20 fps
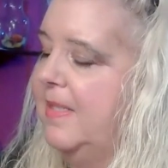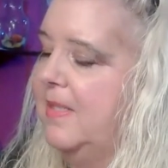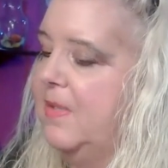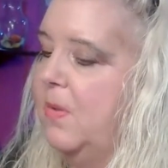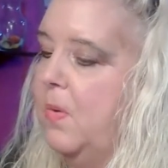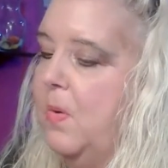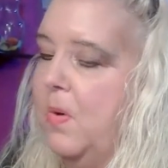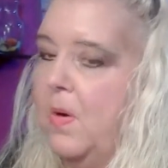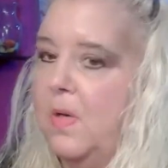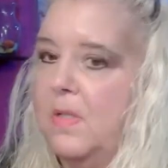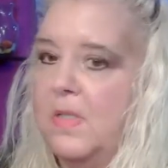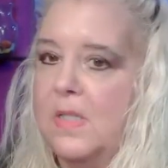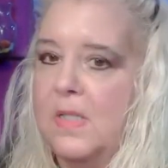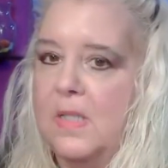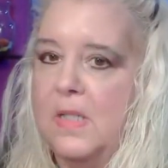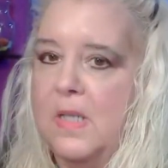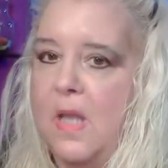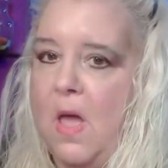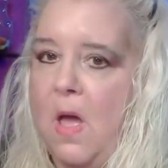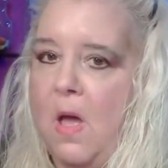Swords,
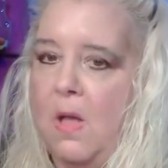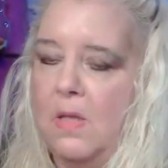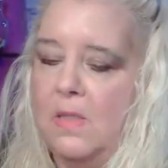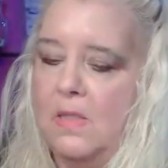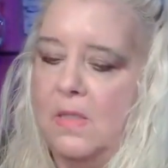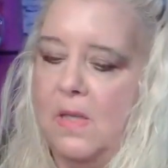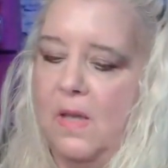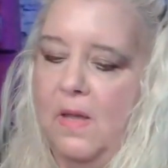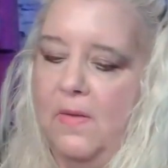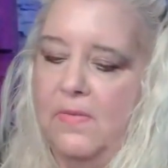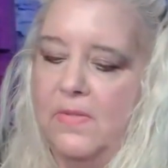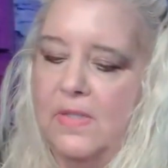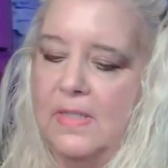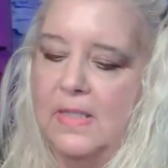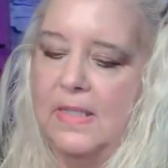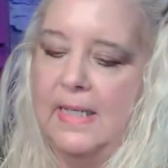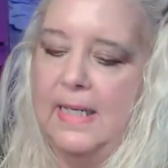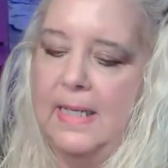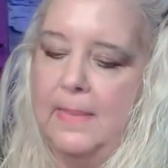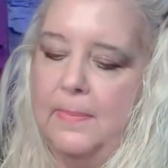loss of
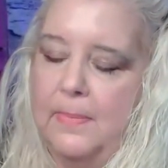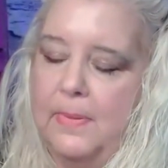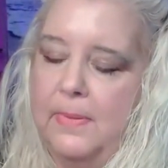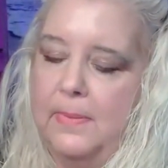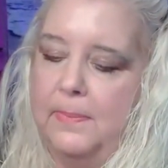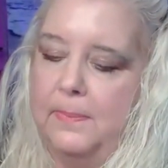sleep.